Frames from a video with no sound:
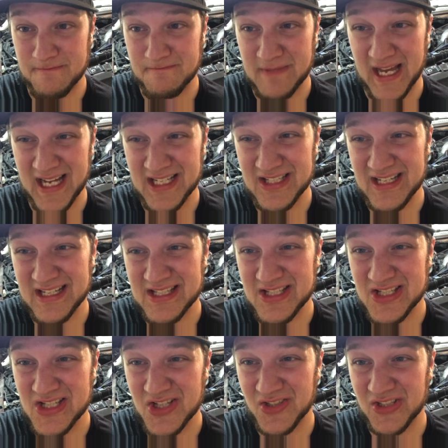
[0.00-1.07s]
Not
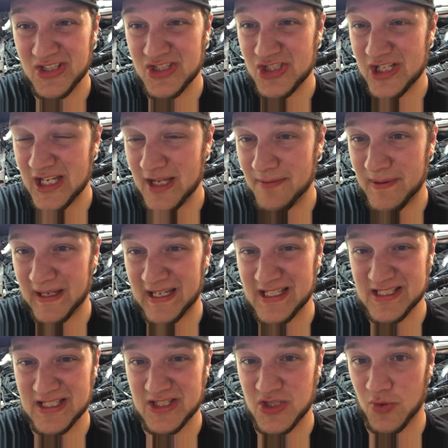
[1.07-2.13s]
necessarily cheap, I
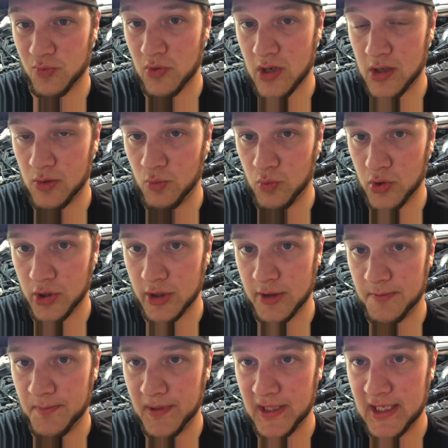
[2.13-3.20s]
guess that's the wrong
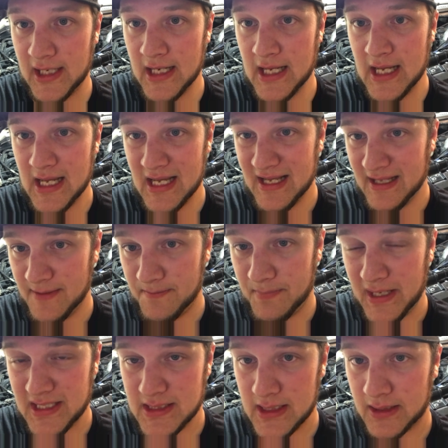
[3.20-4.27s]
word, but
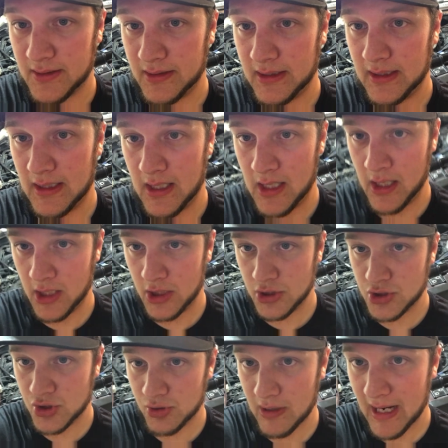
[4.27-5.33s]
basically
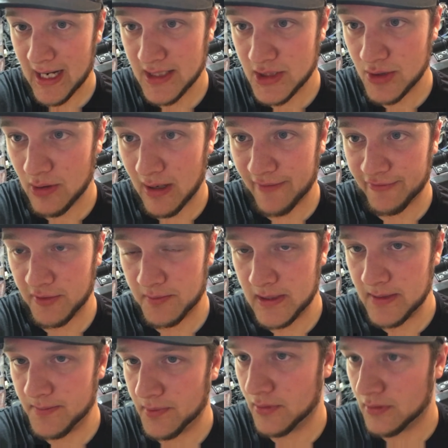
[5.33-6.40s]
try to offer
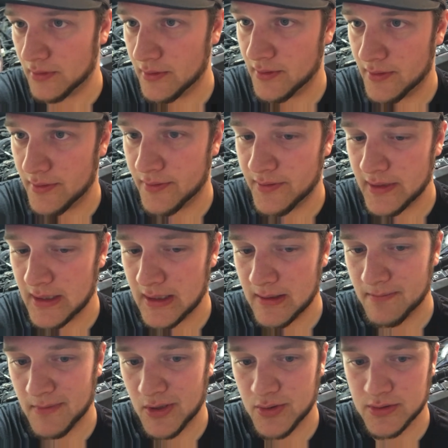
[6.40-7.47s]
people the
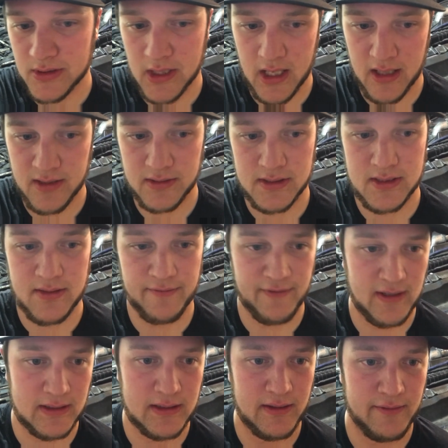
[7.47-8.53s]
most
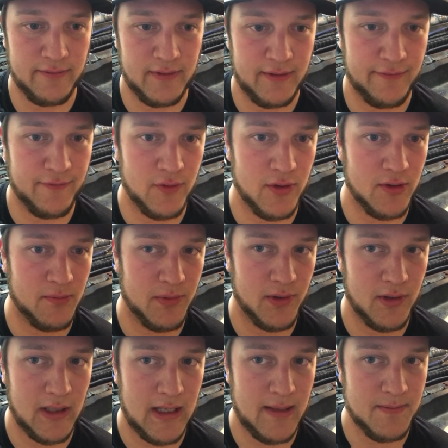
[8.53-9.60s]
cost-effective,
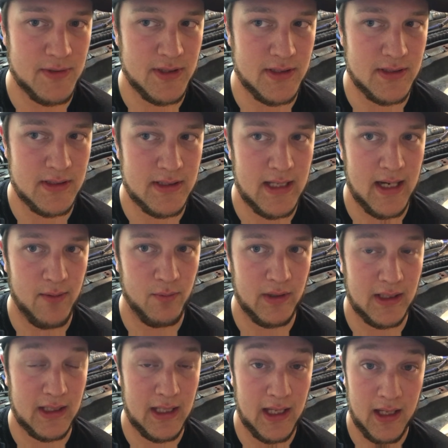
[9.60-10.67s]
affordable options that
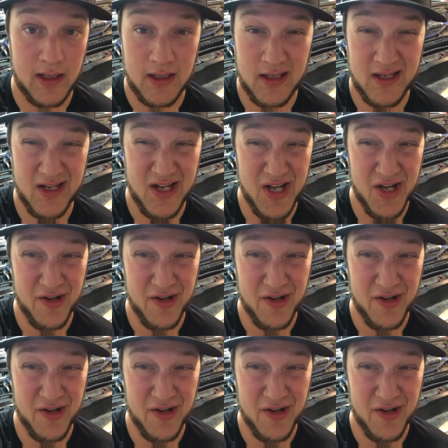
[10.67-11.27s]
we can